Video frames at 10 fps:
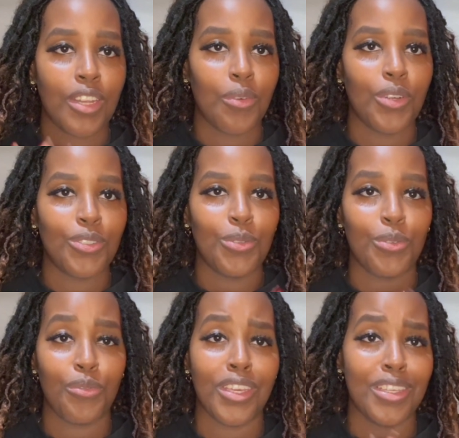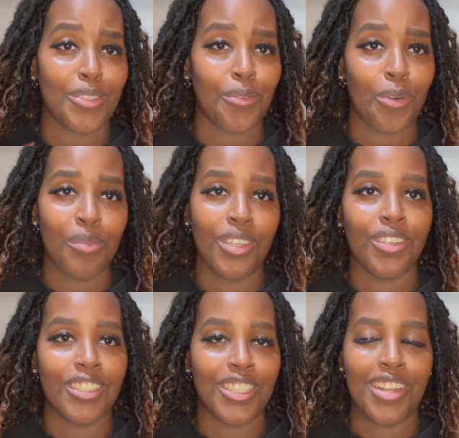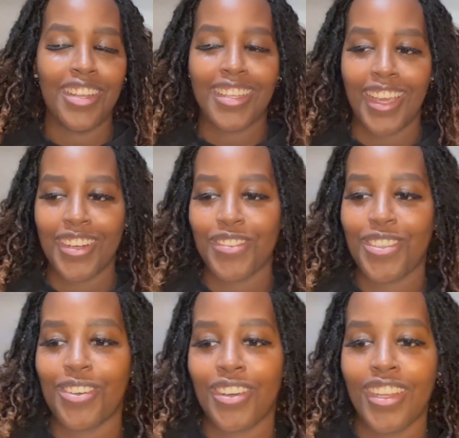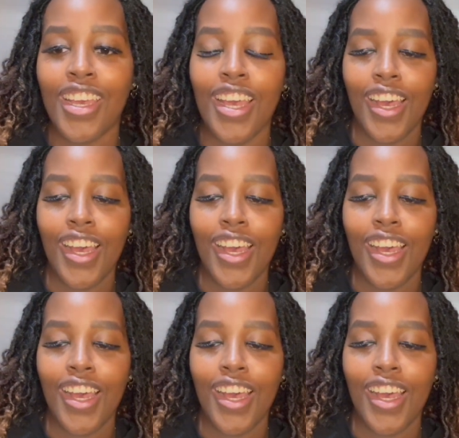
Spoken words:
don't want you to think it's a Romeo and Juliet kind of story.